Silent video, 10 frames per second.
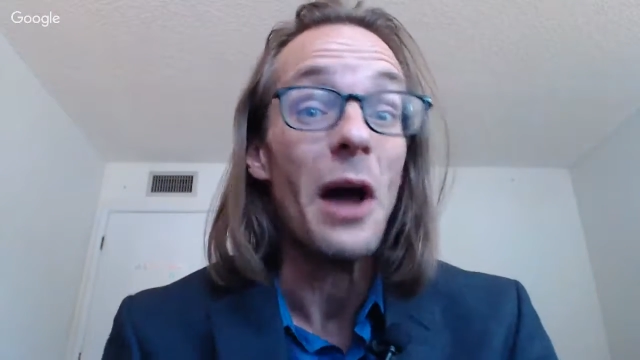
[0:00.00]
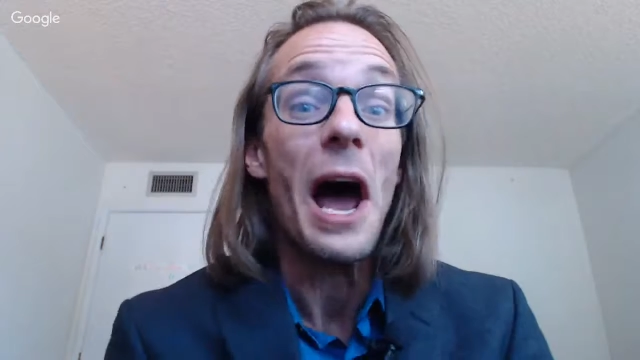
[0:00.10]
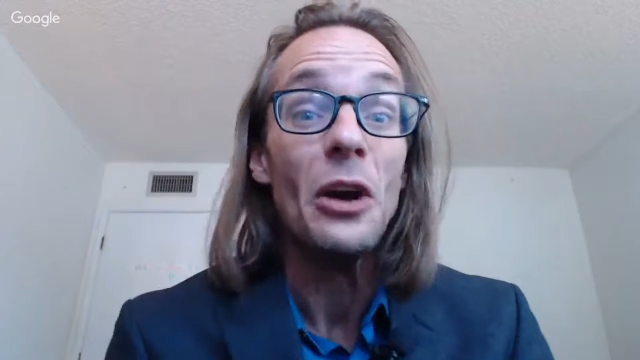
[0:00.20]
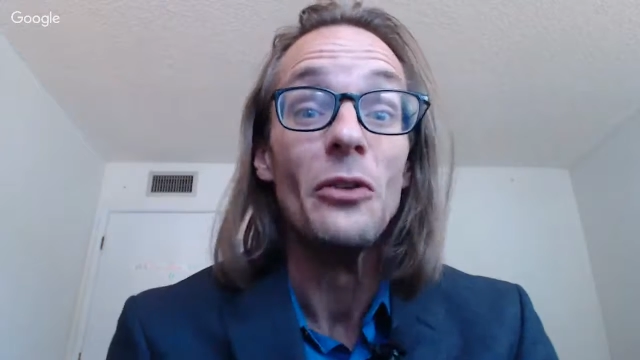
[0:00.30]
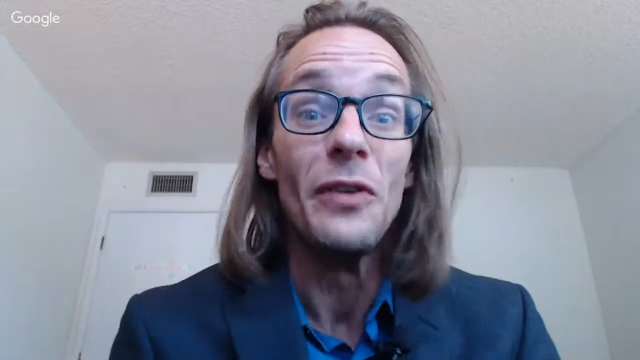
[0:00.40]
I
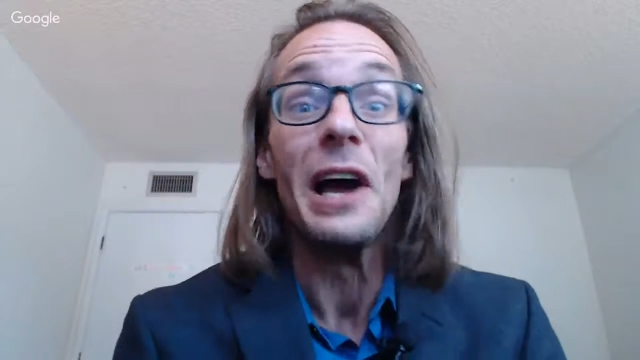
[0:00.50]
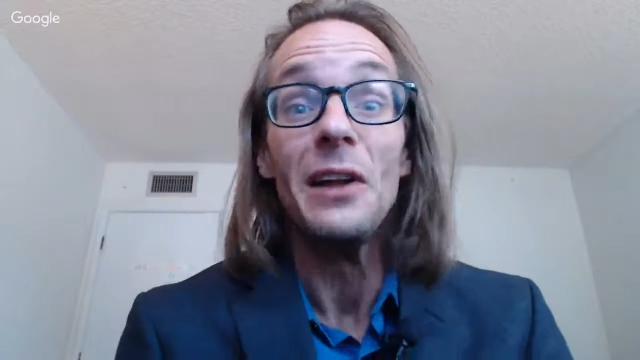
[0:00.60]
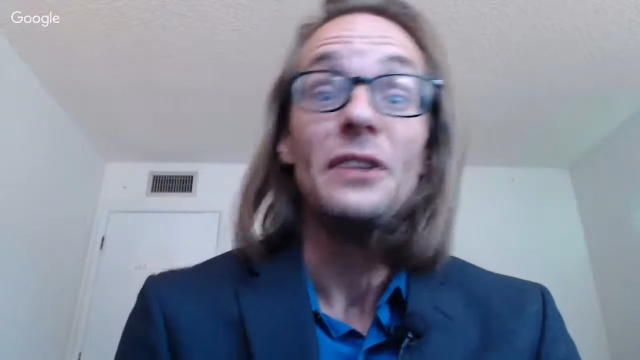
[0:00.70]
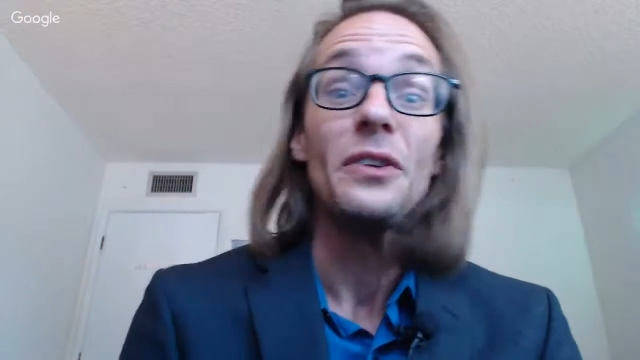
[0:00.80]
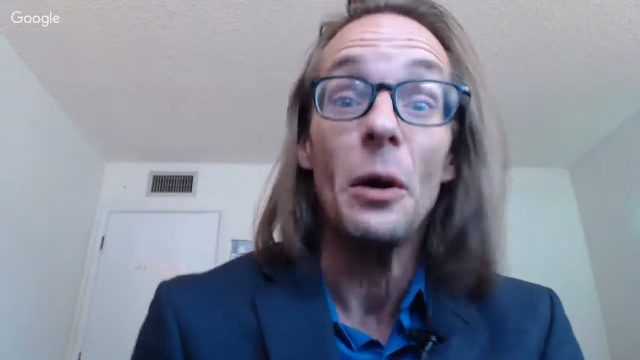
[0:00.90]
don't
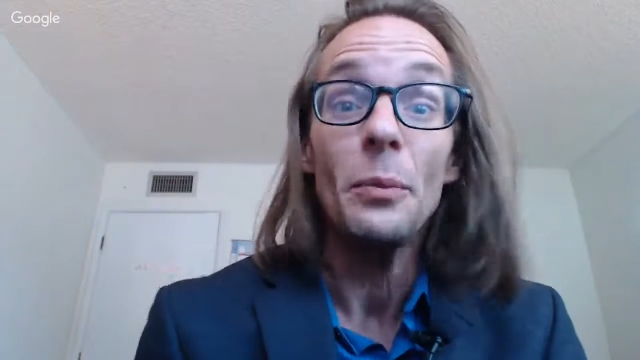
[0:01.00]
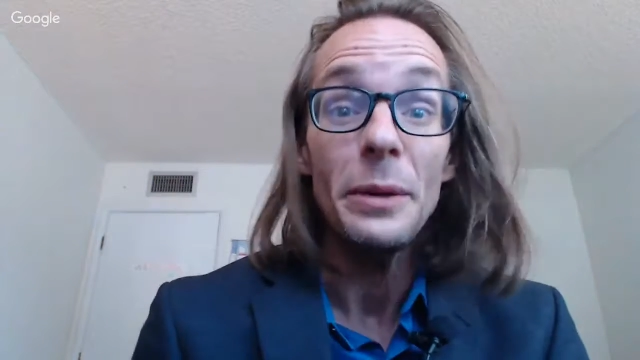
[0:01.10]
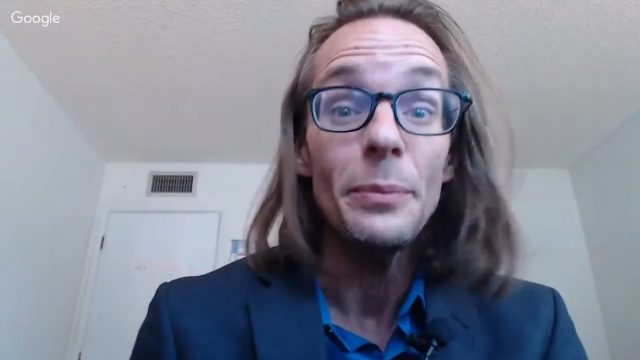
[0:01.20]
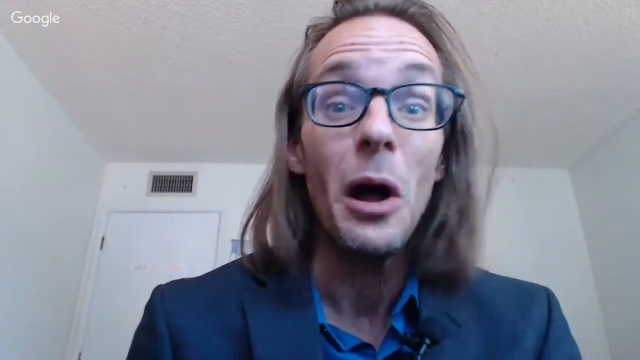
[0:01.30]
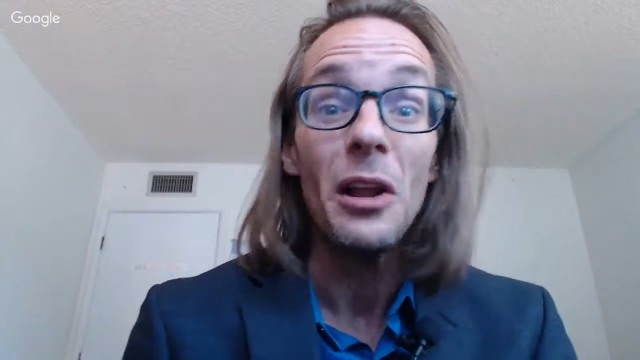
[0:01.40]
violate the
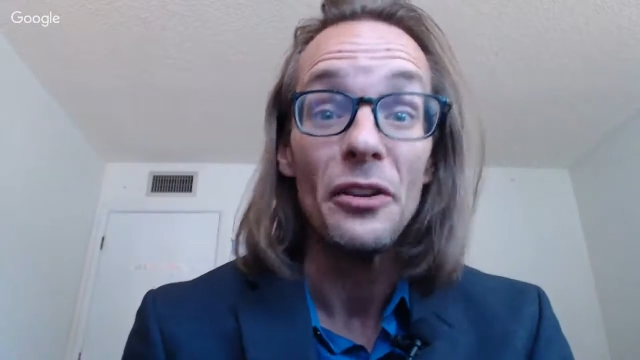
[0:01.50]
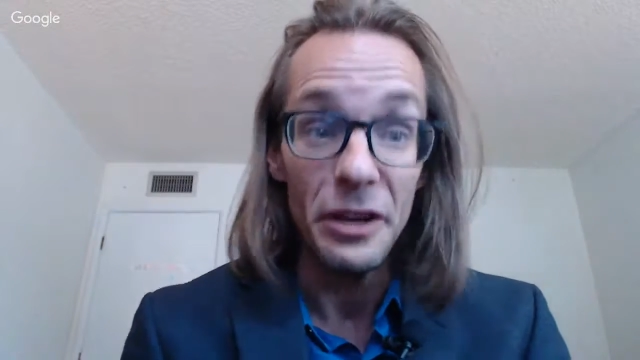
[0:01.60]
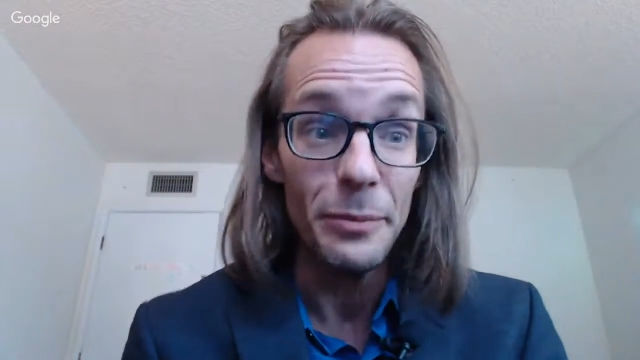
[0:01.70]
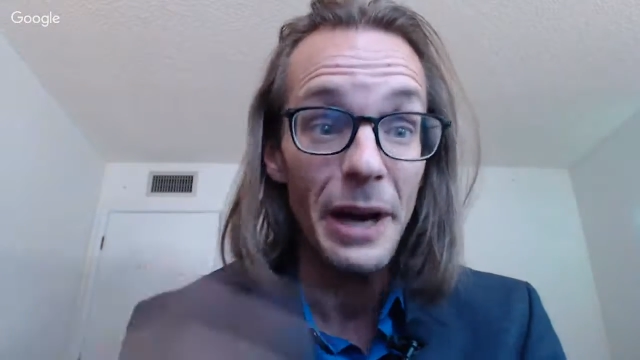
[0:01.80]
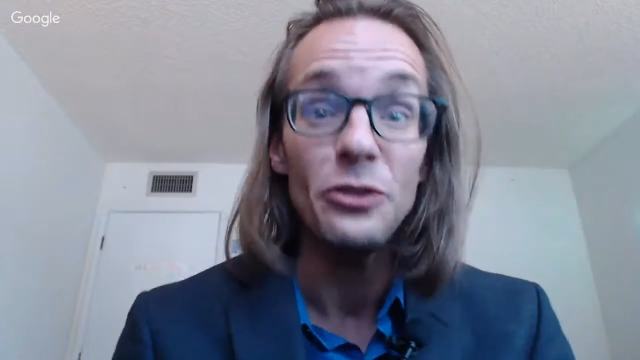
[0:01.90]
company policy
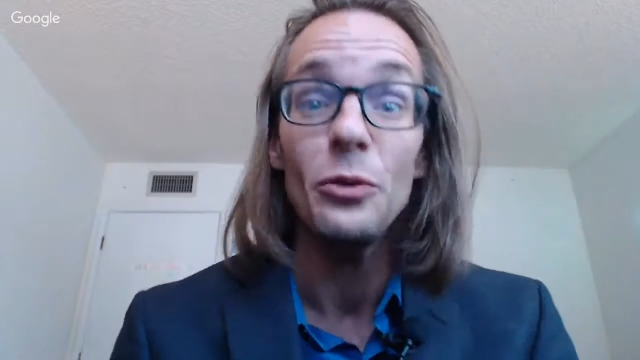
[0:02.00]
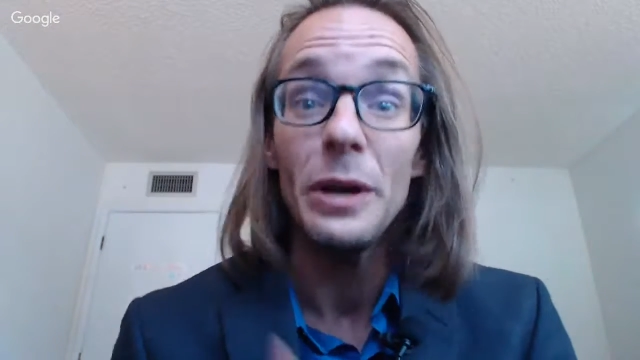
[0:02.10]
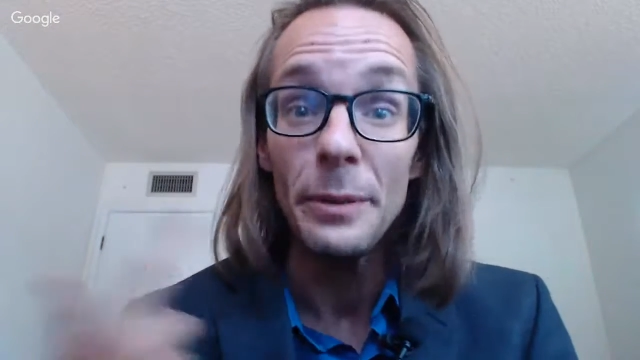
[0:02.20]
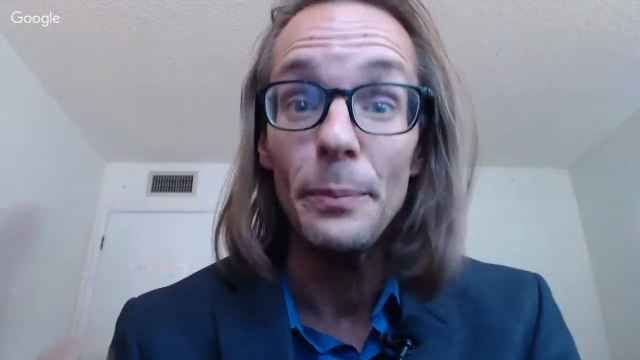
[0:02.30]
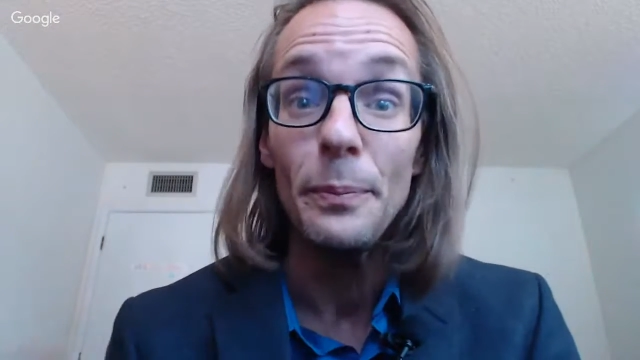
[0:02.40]
by
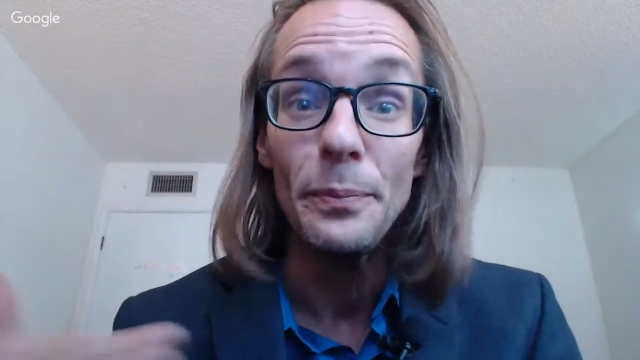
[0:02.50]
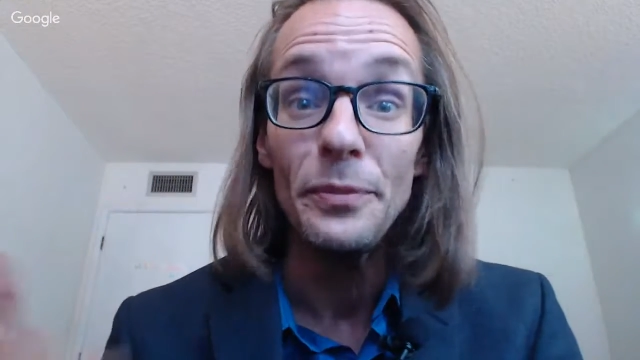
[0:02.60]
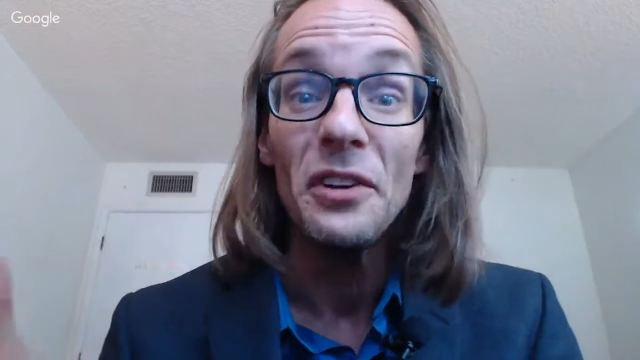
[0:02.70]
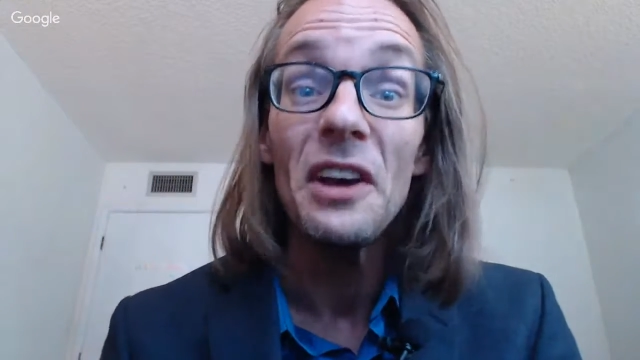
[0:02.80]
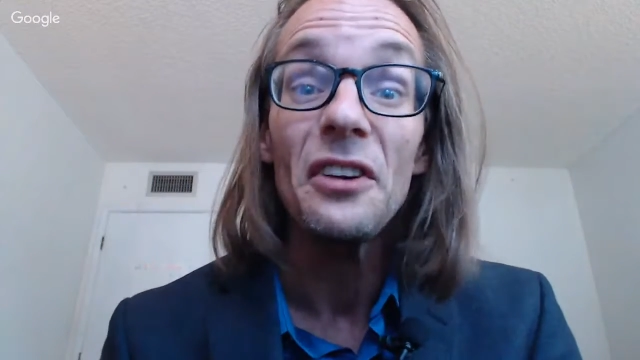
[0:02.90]
doing
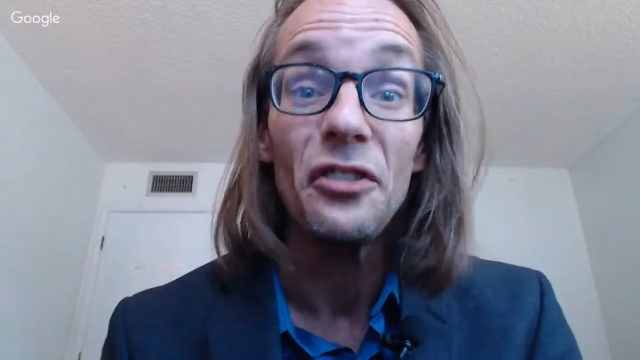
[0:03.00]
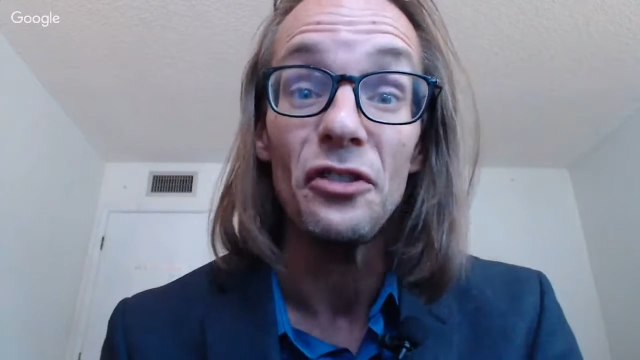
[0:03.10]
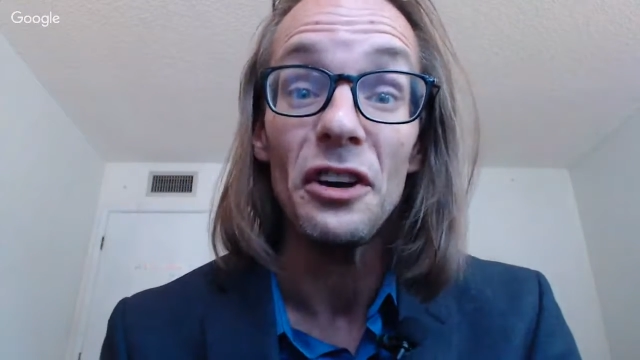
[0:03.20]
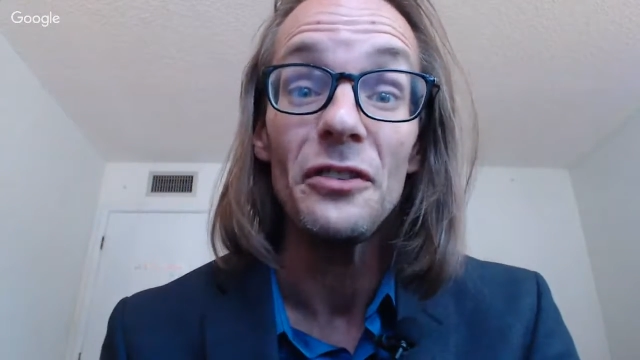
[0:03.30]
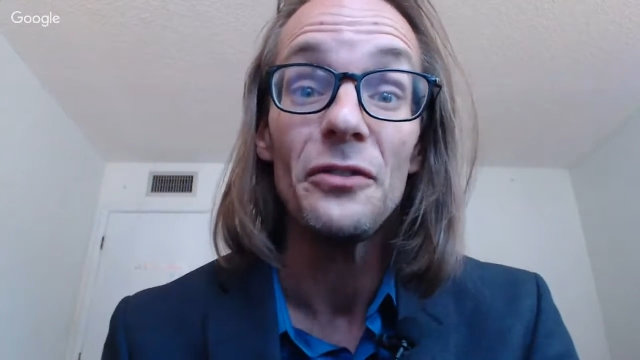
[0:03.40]
deluxe
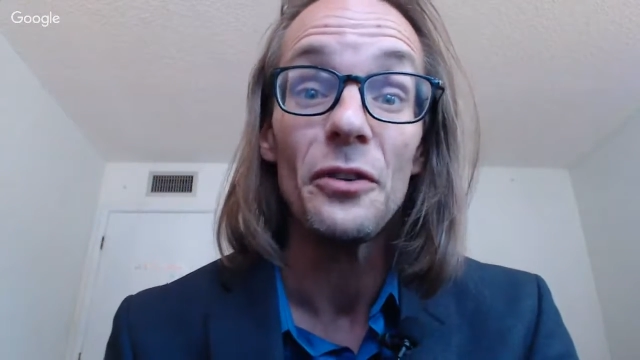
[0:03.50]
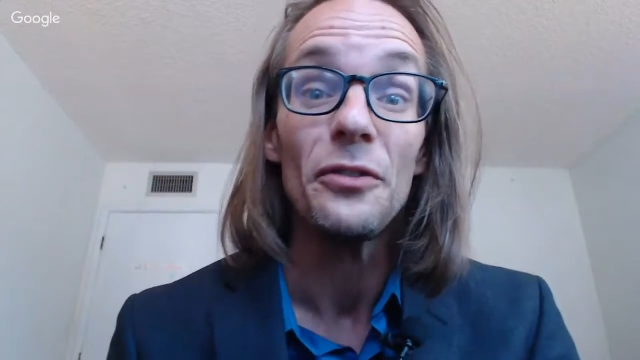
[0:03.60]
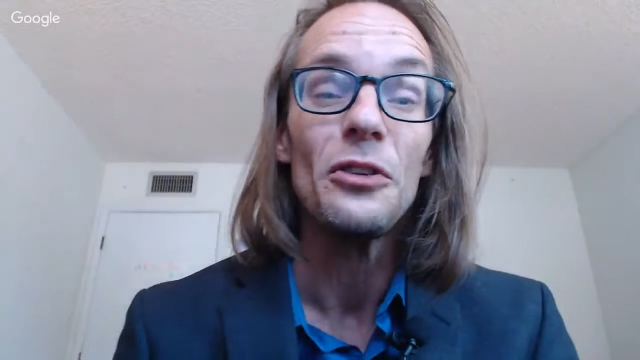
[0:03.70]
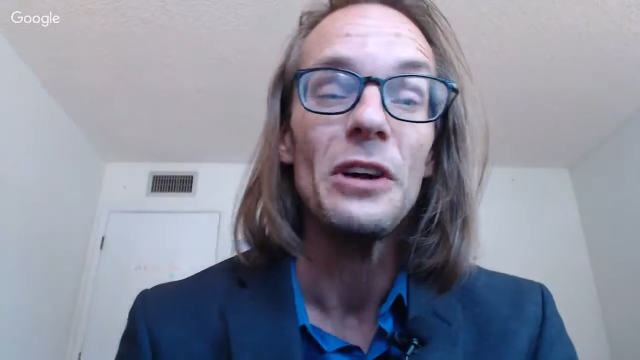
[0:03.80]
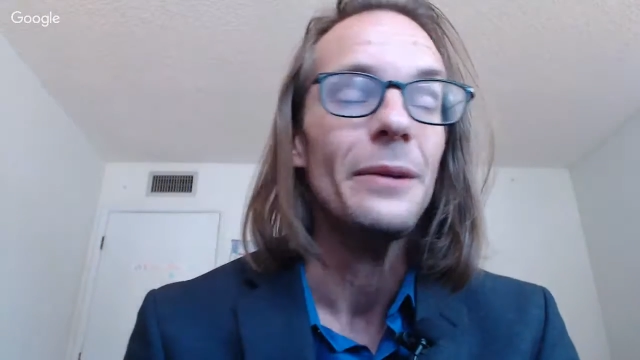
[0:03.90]
shit for
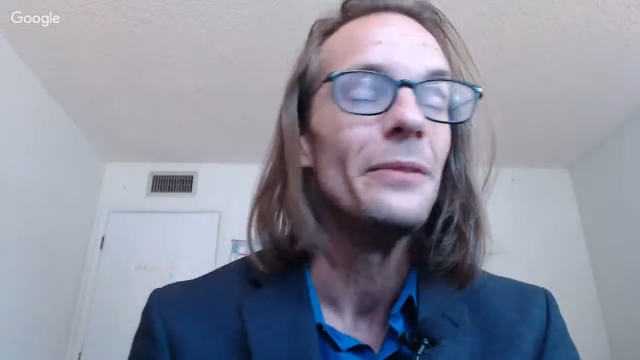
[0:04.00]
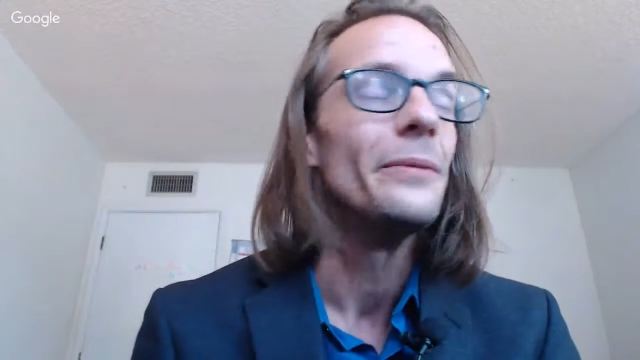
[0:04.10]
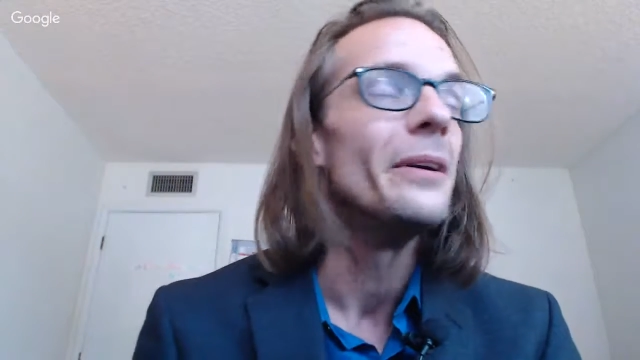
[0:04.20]
free.